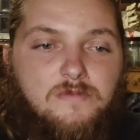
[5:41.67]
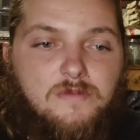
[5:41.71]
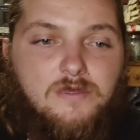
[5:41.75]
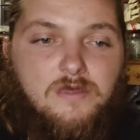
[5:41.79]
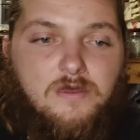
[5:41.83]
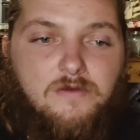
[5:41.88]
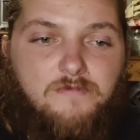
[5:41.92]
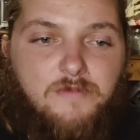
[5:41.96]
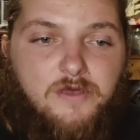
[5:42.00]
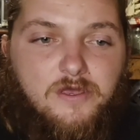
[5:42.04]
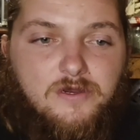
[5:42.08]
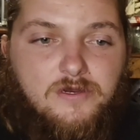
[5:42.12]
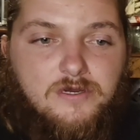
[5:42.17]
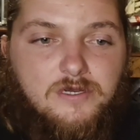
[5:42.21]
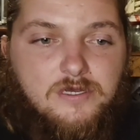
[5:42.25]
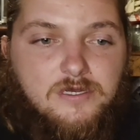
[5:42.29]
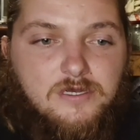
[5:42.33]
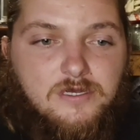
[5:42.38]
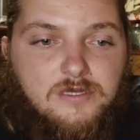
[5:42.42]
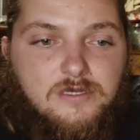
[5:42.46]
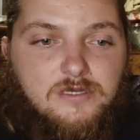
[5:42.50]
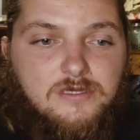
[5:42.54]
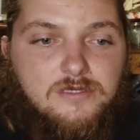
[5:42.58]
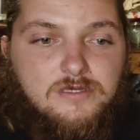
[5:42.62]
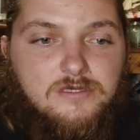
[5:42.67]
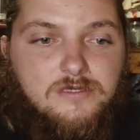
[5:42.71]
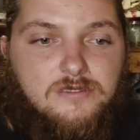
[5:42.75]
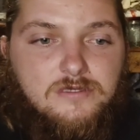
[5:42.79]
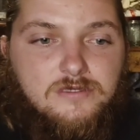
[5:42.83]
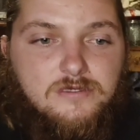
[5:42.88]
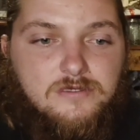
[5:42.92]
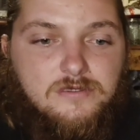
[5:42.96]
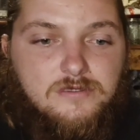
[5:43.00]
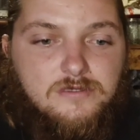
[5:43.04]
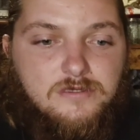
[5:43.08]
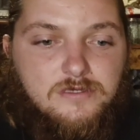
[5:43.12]
America
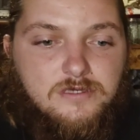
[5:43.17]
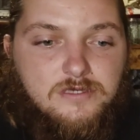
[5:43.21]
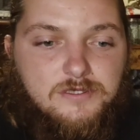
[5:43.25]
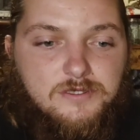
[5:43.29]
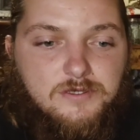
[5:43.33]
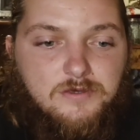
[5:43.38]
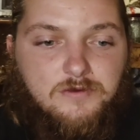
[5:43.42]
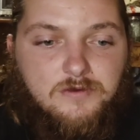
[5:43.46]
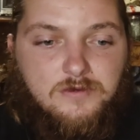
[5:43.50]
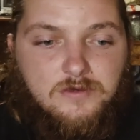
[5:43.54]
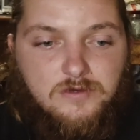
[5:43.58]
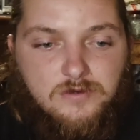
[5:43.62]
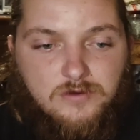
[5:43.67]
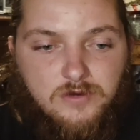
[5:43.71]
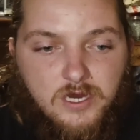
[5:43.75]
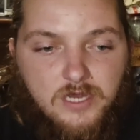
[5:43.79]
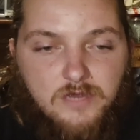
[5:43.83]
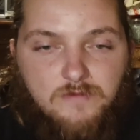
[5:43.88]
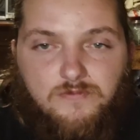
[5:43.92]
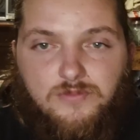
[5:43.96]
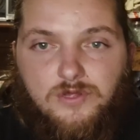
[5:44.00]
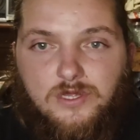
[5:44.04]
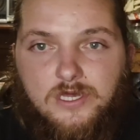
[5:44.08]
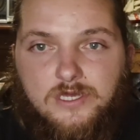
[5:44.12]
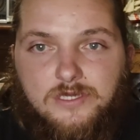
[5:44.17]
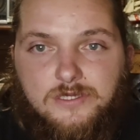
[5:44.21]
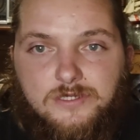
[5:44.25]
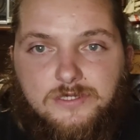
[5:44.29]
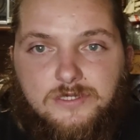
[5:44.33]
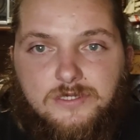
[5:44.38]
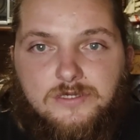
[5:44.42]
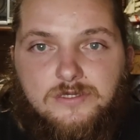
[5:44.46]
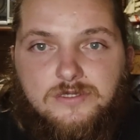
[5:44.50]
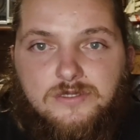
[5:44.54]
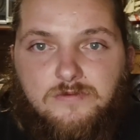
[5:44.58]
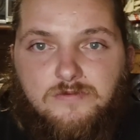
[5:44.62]
is a great
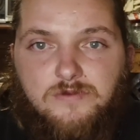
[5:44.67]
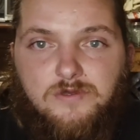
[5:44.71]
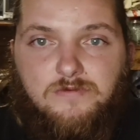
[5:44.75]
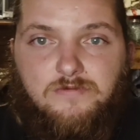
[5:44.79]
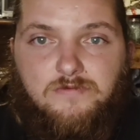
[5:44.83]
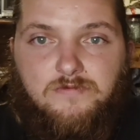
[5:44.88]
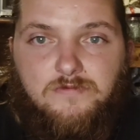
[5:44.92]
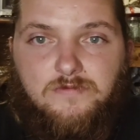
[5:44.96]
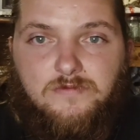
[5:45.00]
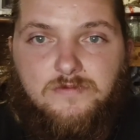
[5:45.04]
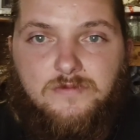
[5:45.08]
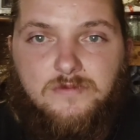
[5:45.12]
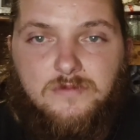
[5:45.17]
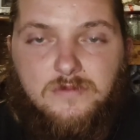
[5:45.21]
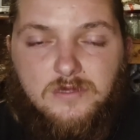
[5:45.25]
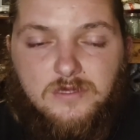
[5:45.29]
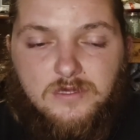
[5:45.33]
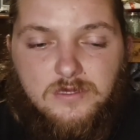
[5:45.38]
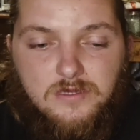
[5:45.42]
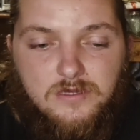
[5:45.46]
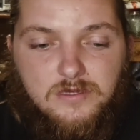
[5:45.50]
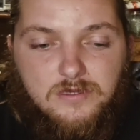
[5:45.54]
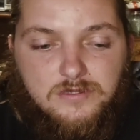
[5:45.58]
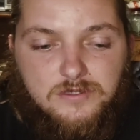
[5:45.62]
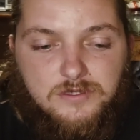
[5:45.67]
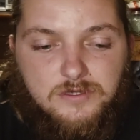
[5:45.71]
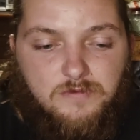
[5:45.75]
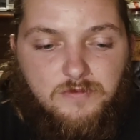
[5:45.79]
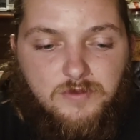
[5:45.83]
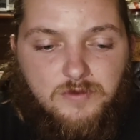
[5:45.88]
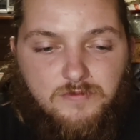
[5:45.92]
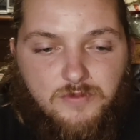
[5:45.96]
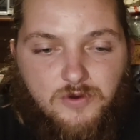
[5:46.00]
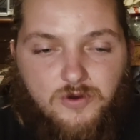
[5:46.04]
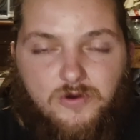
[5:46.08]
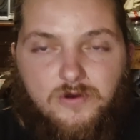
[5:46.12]
place to be
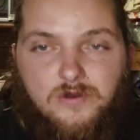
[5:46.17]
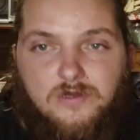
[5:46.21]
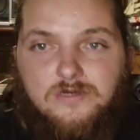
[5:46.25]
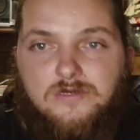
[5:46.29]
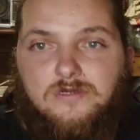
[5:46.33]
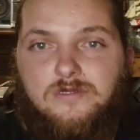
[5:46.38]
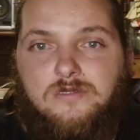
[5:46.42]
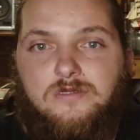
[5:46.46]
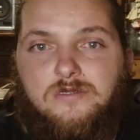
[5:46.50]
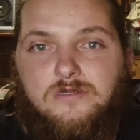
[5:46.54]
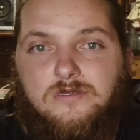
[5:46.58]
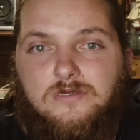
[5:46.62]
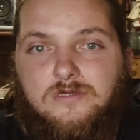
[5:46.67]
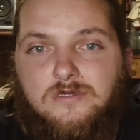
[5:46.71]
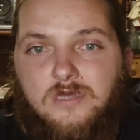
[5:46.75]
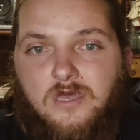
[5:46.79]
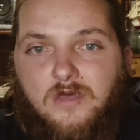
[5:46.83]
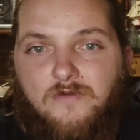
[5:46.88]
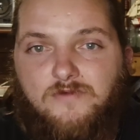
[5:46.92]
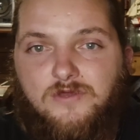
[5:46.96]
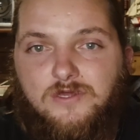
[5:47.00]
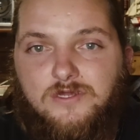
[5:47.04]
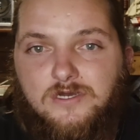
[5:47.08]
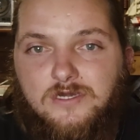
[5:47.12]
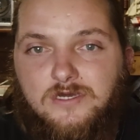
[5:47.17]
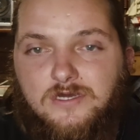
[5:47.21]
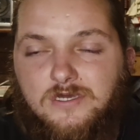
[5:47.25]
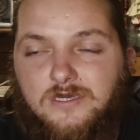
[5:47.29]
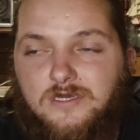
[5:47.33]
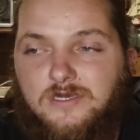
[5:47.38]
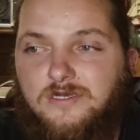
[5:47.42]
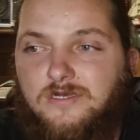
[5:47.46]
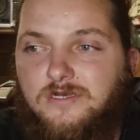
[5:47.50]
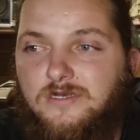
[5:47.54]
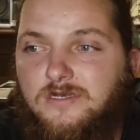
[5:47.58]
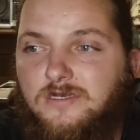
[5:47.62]
born. I mean,
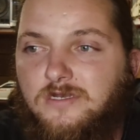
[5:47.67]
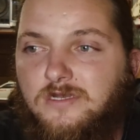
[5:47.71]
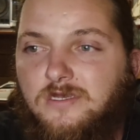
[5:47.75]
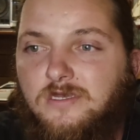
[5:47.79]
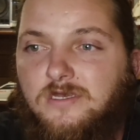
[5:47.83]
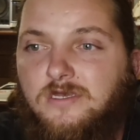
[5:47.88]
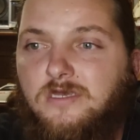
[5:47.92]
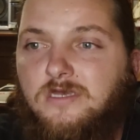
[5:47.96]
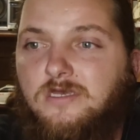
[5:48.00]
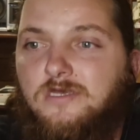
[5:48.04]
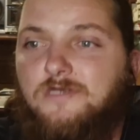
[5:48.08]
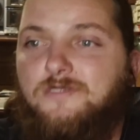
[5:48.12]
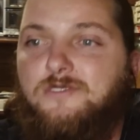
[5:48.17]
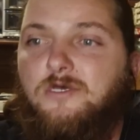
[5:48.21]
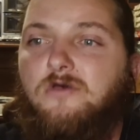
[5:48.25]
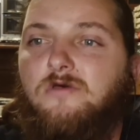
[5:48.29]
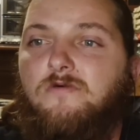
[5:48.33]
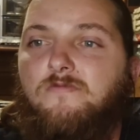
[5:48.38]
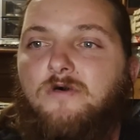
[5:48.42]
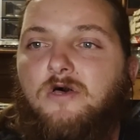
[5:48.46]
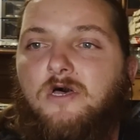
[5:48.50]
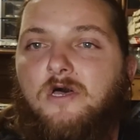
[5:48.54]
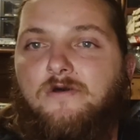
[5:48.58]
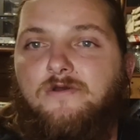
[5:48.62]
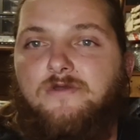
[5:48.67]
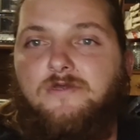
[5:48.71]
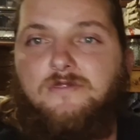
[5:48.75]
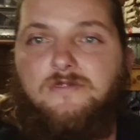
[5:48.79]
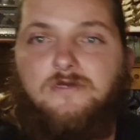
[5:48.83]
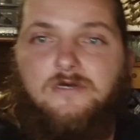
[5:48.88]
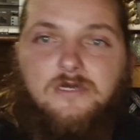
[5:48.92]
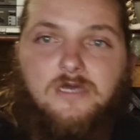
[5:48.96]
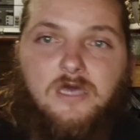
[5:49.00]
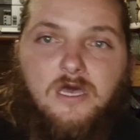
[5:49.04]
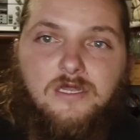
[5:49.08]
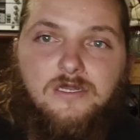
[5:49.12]
and it's all about how you
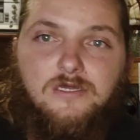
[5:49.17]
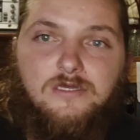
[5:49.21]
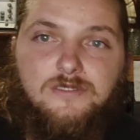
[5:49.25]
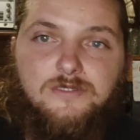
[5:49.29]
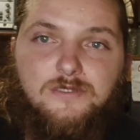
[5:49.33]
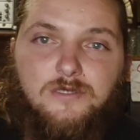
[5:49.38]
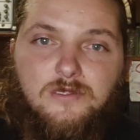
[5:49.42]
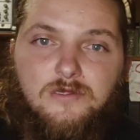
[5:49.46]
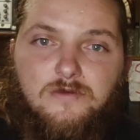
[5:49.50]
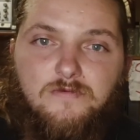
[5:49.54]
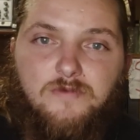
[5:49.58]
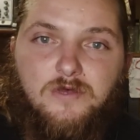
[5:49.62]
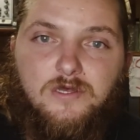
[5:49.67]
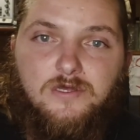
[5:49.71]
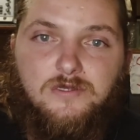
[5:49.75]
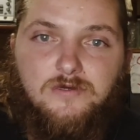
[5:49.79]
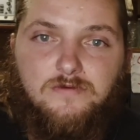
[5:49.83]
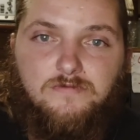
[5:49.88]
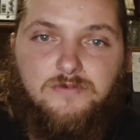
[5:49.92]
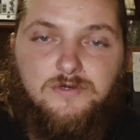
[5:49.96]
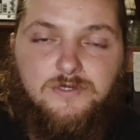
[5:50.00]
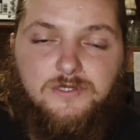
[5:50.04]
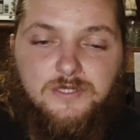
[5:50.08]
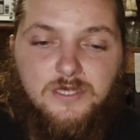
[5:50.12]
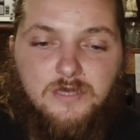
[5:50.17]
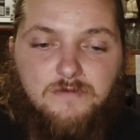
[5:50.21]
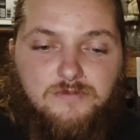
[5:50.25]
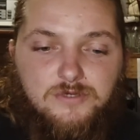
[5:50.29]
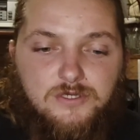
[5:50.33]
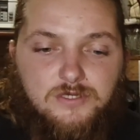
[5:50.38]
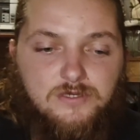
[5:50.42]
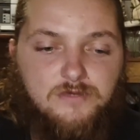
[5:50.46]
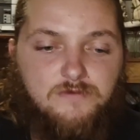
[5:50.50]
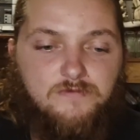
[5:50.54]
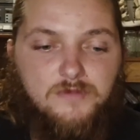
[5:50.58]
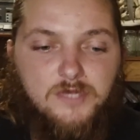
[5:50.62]
look at it. It's all about your
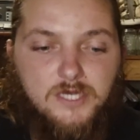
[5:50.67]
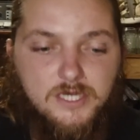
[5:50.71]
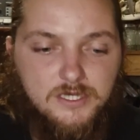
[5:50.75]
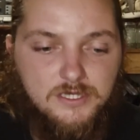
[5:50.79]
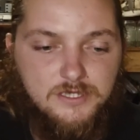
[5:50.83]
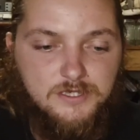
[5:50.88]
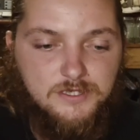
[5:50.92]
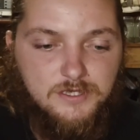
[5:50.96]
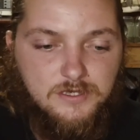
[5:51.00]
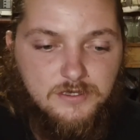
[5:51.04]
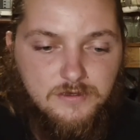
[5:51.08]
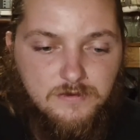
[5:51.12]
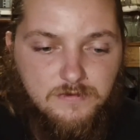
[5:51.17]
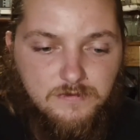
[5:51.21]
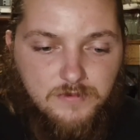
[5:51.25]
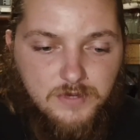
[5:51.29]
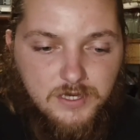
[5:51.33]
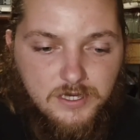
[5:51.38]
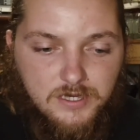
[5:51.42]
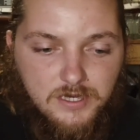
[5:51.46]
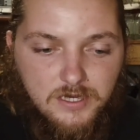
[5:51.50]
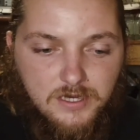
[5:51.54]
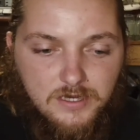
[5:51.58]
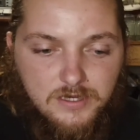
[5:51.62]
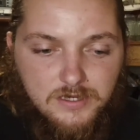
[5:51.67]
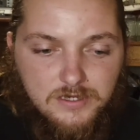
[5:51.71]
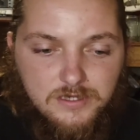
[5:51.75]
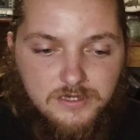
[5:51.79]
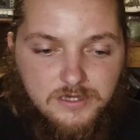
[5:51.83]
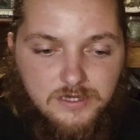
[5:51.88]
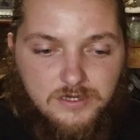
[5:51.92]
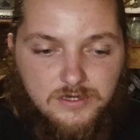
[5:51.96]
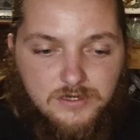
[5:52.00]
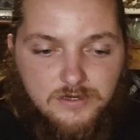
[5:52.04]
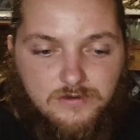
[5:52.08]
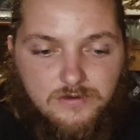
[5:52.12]
perception of things. But
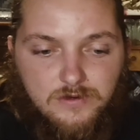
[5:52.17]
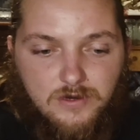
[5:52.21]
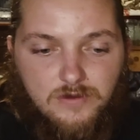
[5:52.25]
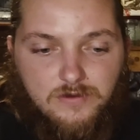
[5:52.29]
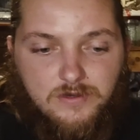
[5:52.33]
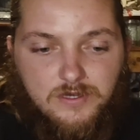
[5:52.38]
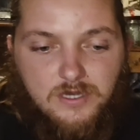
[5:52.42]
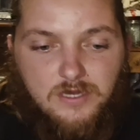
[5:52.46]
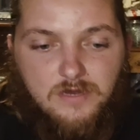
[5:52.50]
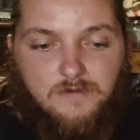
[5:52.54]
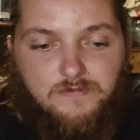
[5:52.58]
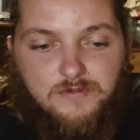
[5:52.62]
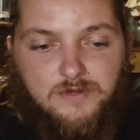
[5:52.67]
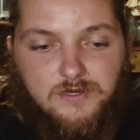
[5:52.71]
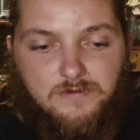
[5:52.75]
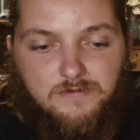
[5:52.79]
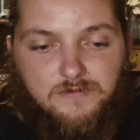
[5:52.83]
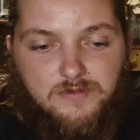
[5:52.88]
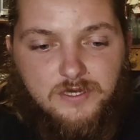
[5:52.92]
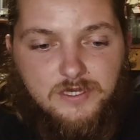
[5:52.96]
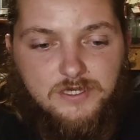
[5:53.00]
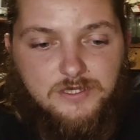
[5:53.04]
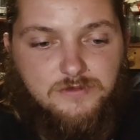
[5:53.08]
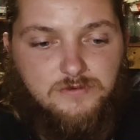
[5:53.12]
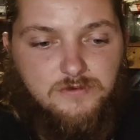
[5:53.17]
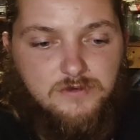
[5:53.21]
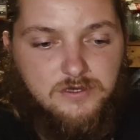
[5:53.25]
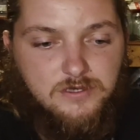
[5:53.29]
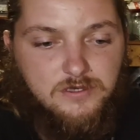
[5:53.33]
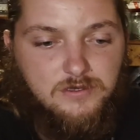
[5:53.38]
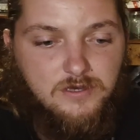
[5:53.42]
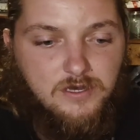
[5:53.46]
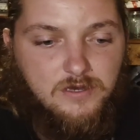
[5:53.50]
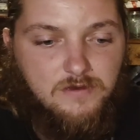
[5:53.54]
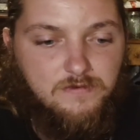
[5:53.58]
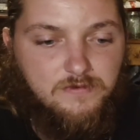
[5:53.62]
you're growing up in a place where
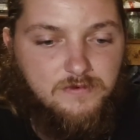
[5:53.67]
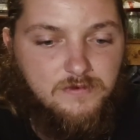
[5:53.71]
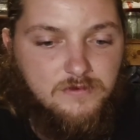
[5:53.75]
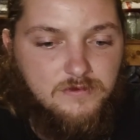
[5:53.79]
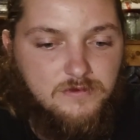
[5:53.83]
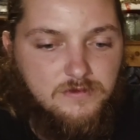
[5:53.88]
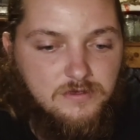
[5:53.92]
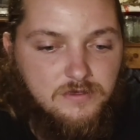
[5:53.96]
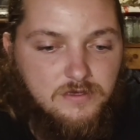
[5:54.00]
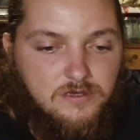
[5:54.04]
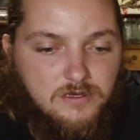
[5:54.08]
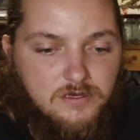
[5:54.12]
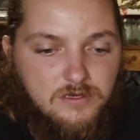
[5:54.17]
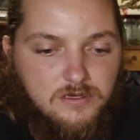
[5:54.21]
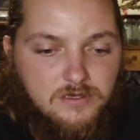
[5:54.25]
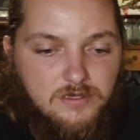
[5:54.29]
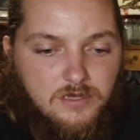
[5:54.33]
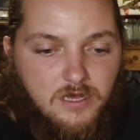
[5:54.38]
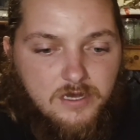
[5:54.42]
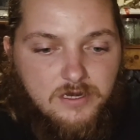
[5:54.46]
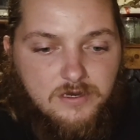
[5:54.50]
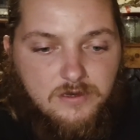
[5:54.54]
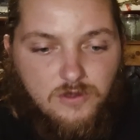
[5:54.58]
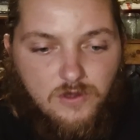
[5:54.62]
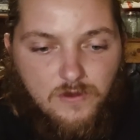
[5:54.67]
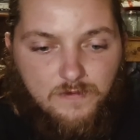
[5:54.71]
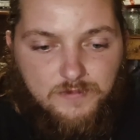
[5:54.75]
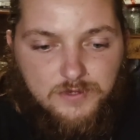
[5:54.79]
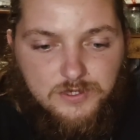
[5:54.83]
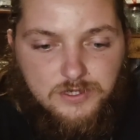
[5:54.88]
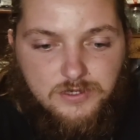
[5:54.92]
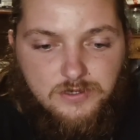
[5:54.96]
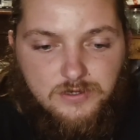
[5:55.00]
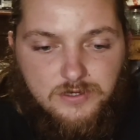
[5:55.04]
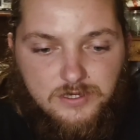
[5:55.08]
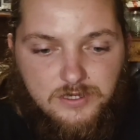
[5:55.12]
you have a lot of
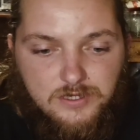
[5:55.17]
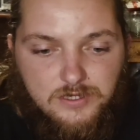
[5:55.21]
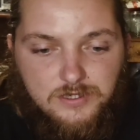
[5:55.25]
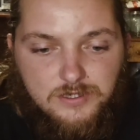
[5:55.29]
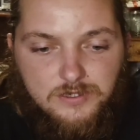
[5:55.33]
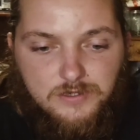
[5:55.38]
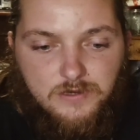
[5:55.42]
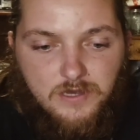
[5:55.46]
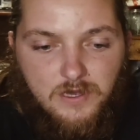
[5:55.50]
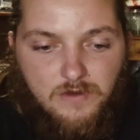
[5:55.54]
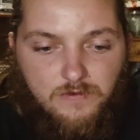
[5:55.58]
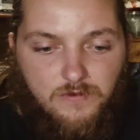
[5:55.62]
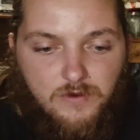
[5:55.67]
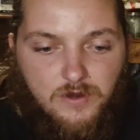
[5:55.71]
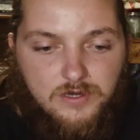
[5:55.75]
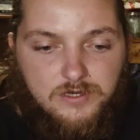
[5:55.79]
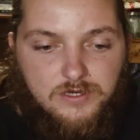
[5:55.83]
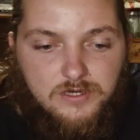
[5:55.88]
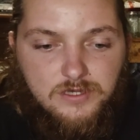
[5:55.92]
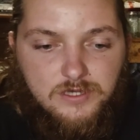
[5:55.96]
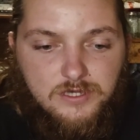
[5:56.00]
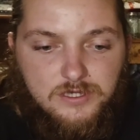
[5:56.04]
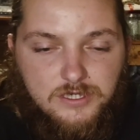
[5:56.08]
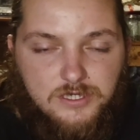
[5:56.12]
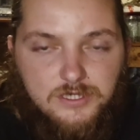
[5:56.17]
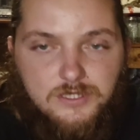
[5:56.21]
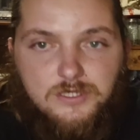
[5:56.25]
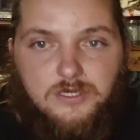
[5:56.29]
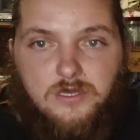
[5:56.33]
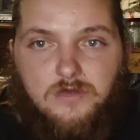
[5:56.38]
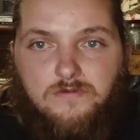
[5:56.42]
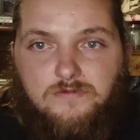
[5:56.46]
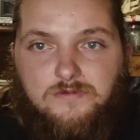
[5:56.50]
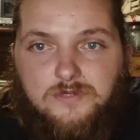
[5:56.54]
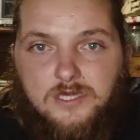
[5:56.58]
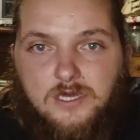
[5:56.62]
opportunities. You have water that just
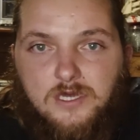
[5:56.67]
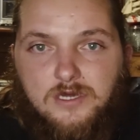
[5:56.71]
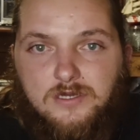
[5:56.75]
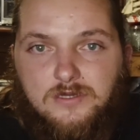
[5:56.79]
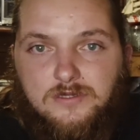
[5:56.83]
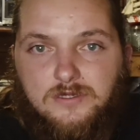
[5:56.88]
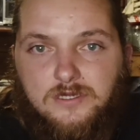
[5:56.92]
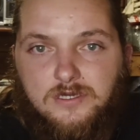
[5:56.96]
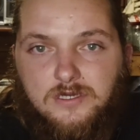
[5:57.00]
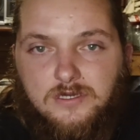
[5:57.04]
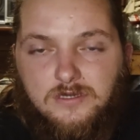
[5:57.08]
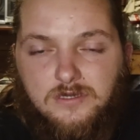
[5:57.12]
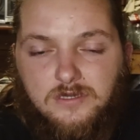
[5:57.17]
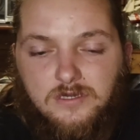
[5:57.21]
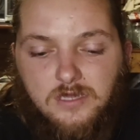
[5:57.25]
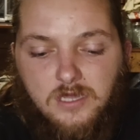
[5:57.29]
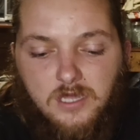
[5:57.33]
comes out of the